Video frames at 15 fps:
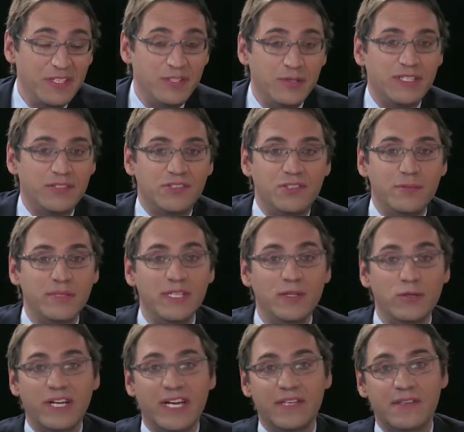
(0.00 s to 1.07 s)
you could simply
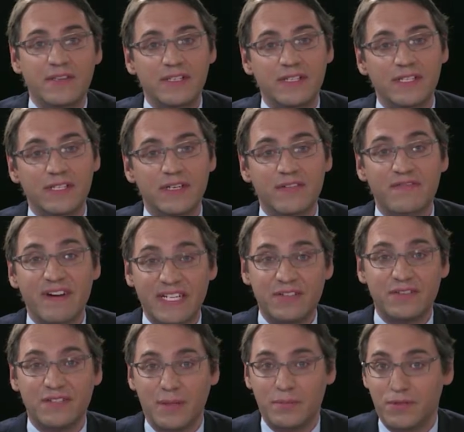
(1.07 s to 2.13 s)
look at the
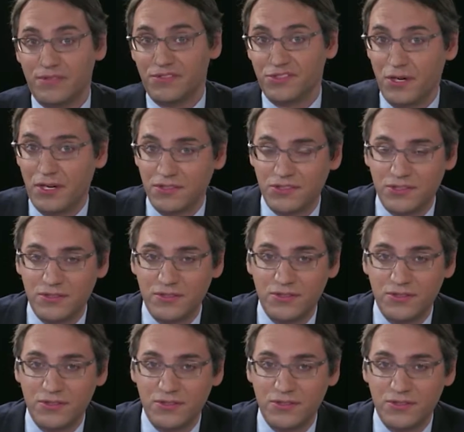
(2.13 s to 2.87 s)
effective number of stocks.